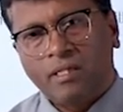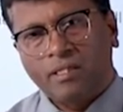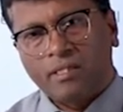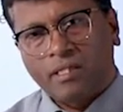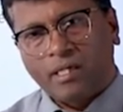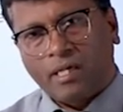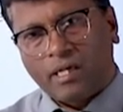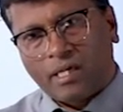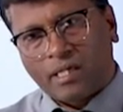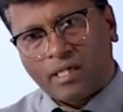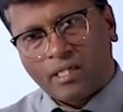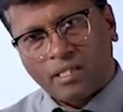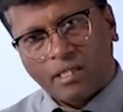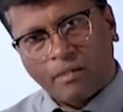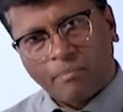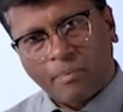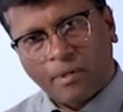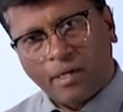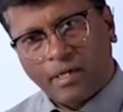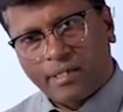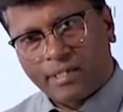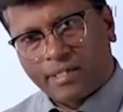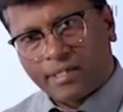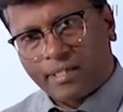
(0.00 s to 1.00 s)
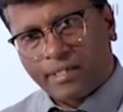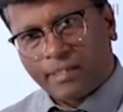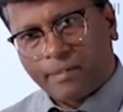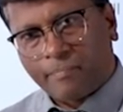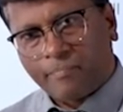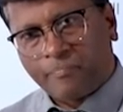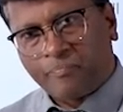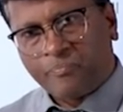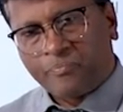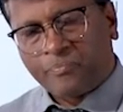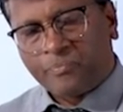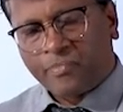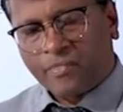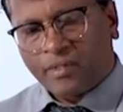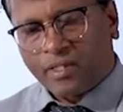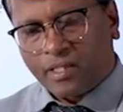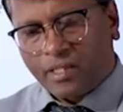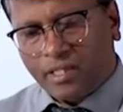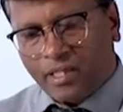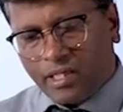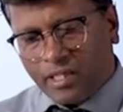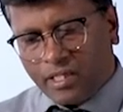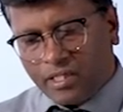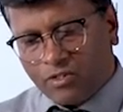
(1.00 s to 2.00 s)
the another party
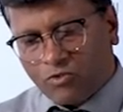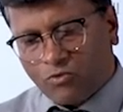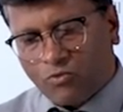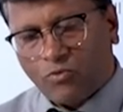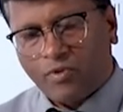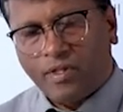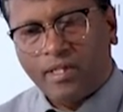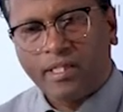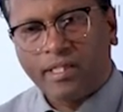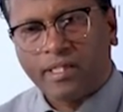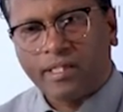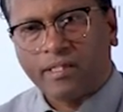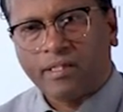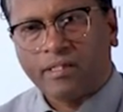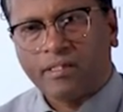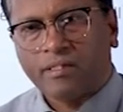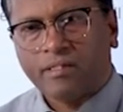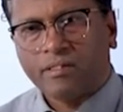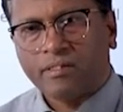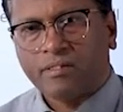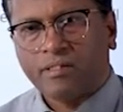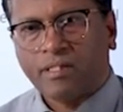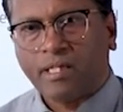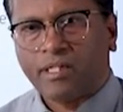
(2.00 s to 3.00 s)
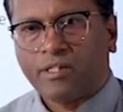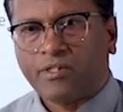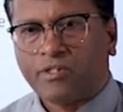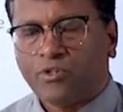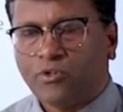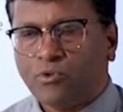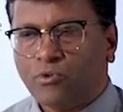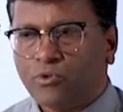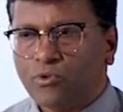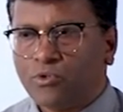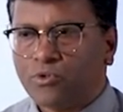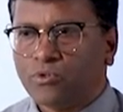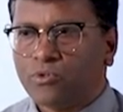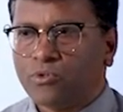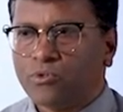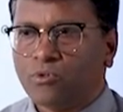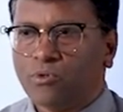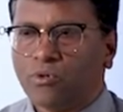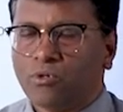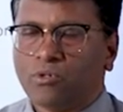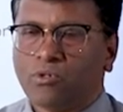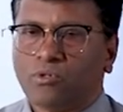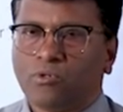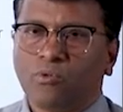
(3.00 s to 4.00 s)
is willing that you should
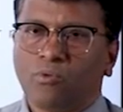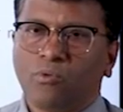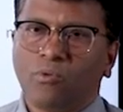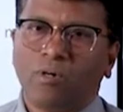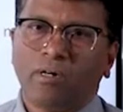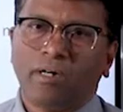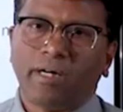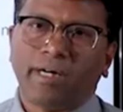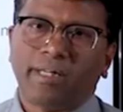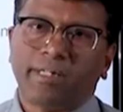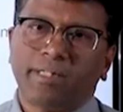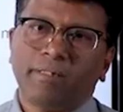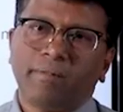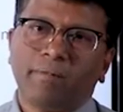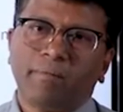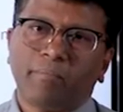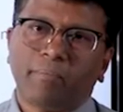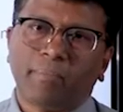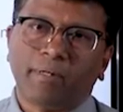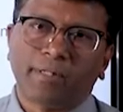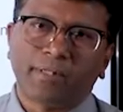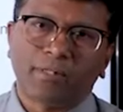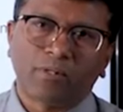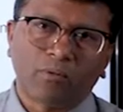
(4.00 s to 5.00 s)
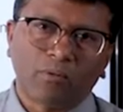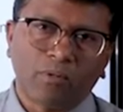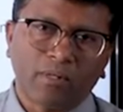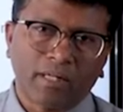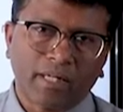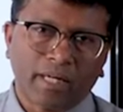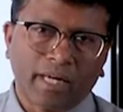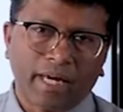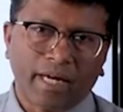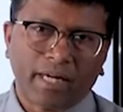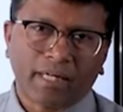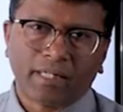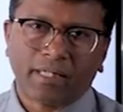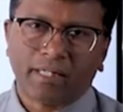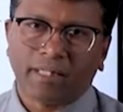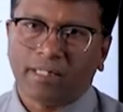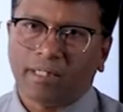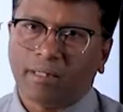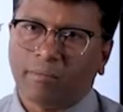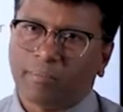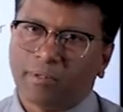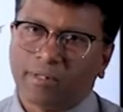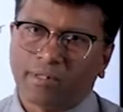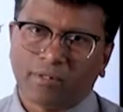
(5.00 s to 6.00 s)
not do any particular act
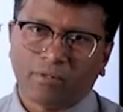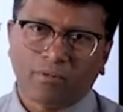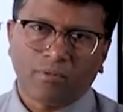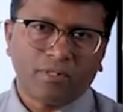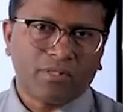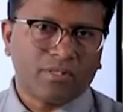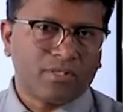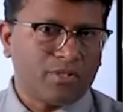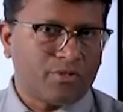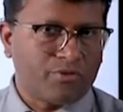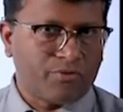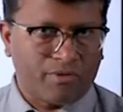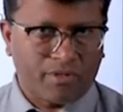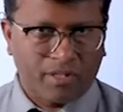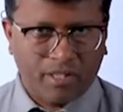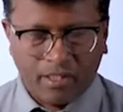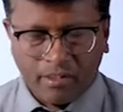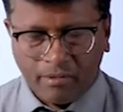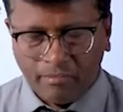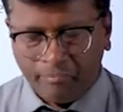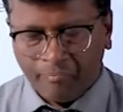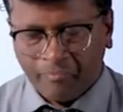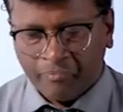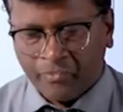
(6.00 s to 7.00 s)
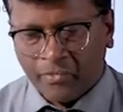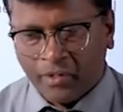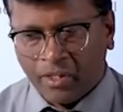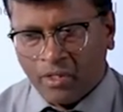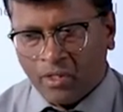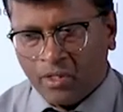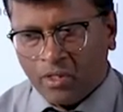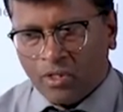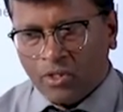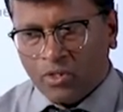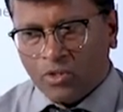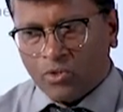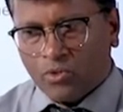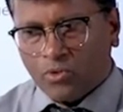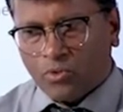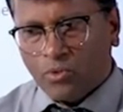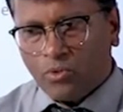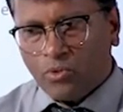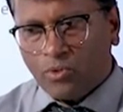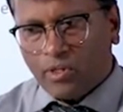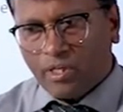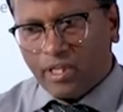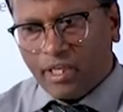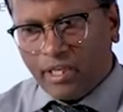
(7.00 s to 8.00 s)
in a particular situation.
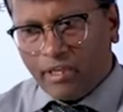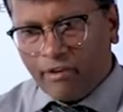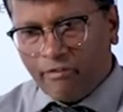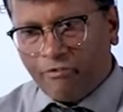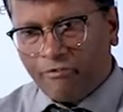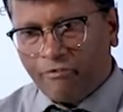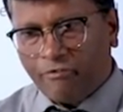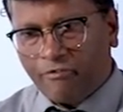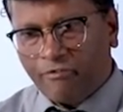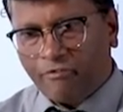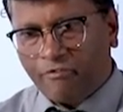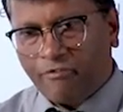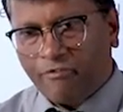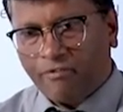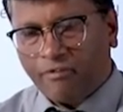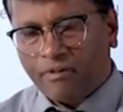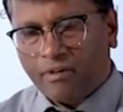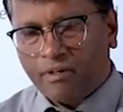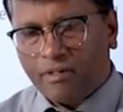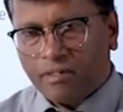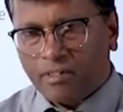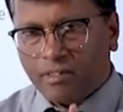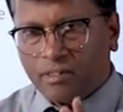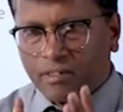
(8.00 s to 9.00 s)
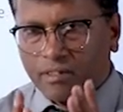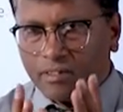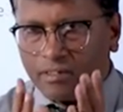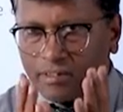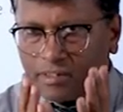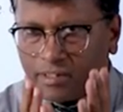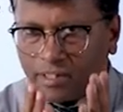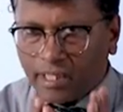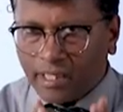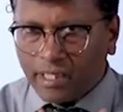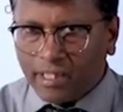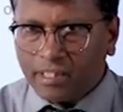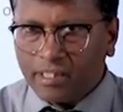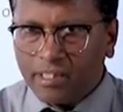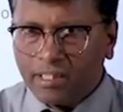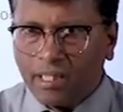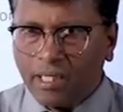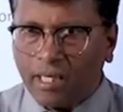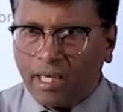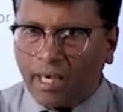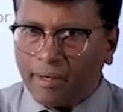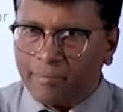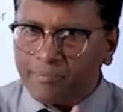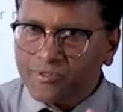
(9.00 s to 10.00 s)
So if there is
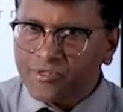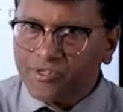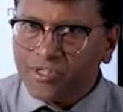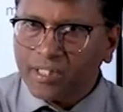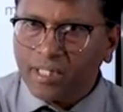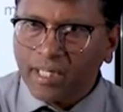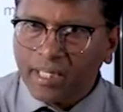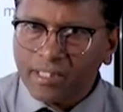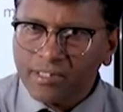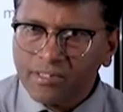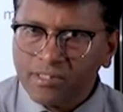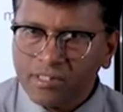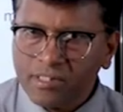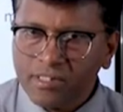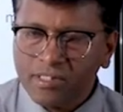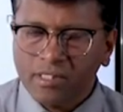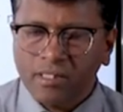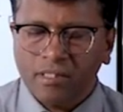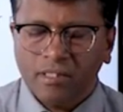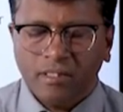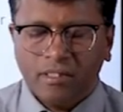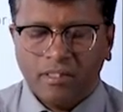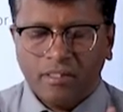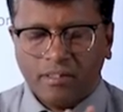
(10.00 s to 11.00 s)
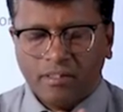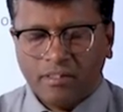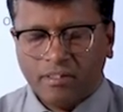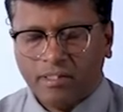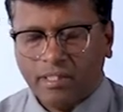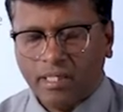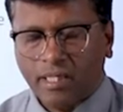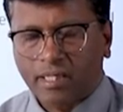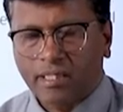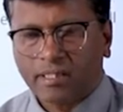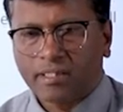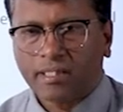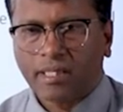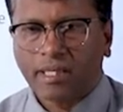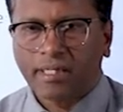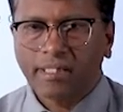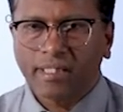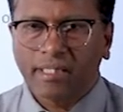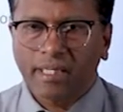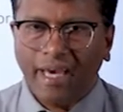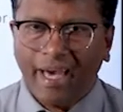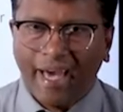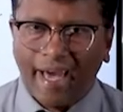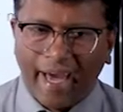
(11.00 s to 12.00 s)
a abstinence, there is
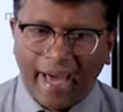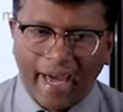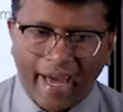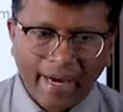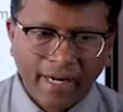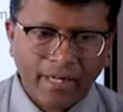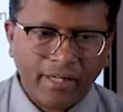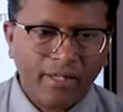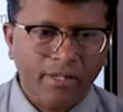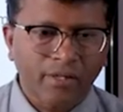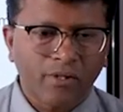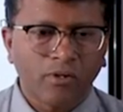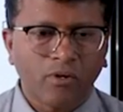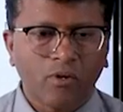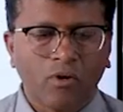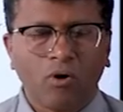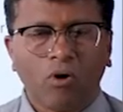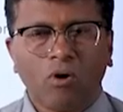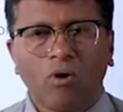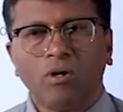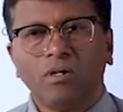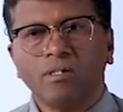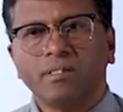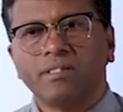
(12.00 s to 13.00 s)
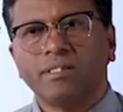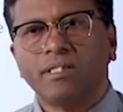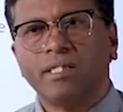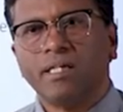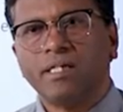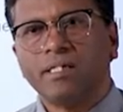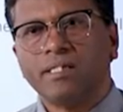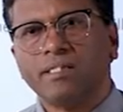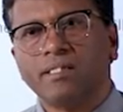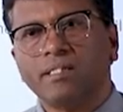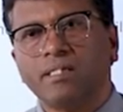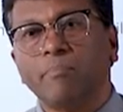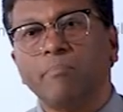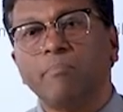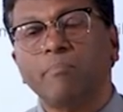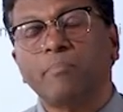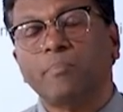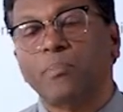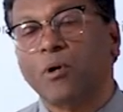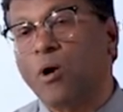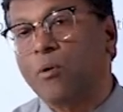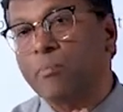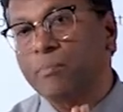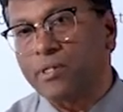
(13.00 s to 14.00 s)
any act, or there is a
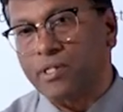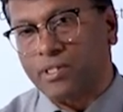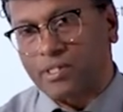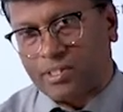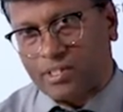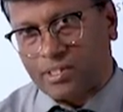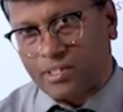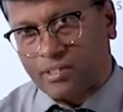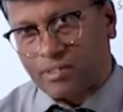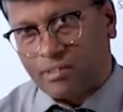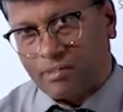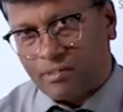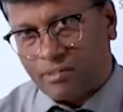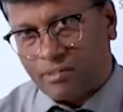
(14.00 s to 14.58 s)
promise